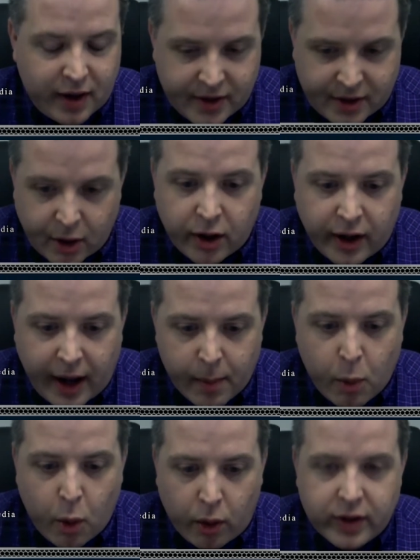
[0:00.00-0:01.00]
I started to
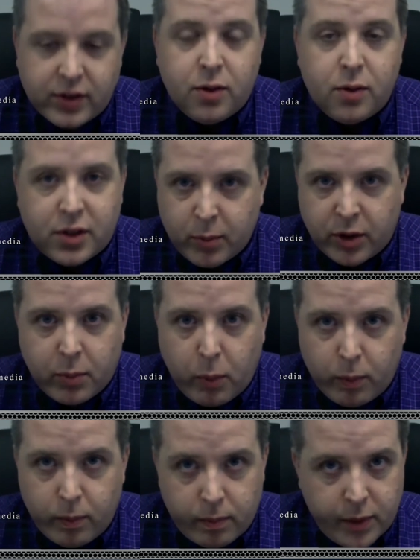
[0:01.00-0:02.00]
get more into some of
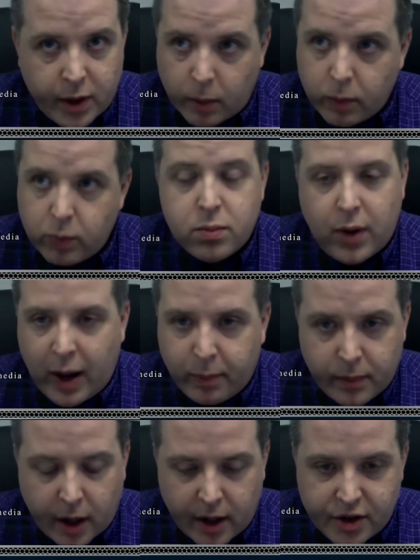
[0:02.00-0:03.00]
them,
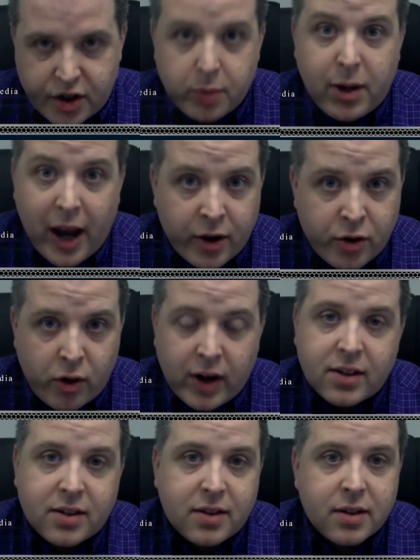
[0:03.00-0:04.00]
Jimi
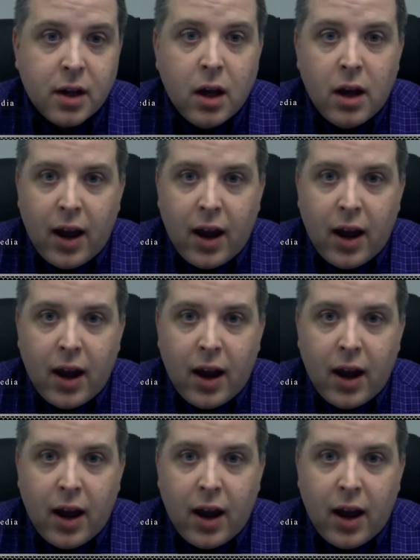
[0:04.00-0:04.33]
Hendrix,